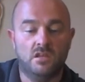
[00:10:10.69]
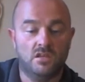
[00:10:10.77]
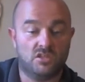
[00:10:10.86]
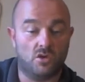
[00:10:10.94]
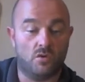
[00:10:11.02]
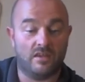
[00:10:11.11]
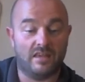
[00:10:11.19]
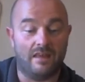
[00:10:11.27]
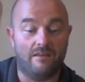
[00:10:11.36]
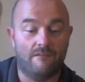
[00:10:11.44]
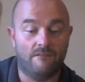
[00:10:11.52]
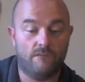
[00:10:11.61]
So again,
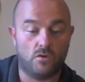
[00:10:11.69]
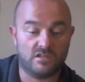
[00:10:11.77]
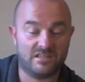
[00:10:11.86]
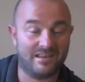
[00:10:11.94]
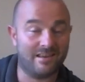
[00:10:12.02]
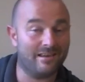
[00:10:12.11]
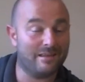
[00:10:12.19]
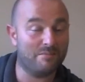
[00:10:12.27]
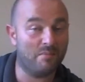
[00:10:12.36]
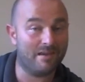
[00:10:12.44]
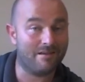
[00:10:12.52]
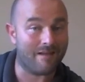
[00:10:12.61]
for slightly
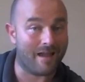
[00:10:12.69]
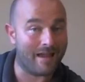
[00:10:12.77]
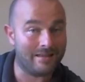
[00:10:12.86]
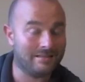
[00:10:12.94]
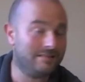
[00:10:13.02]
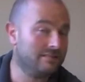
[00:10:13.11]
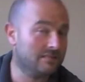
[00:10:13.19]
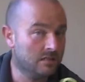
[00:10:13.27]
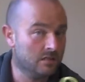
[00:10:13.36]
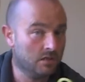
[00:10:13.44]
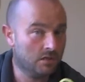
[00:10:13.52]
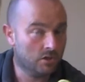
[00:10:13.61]
bigger hands,
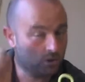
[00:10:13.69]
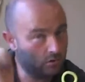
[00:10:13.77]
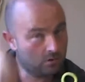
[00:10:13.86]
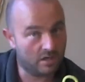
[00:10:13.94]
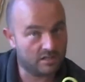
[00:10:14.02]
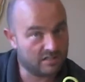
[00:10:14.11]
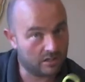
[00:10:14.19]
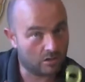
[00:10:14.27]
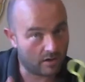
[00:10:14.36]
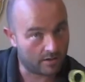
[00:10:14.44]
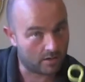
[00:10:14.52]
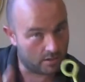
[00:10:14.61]
you guys can
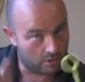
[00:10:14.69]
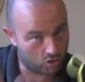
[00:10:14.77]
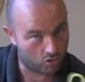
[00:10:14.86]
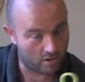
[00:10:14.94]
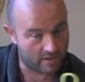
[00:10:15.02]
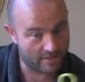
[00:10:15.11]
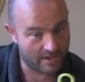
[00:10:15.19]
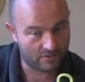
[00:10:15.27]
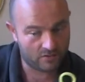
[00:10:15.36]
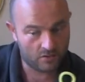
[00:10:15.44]
crack on and try that.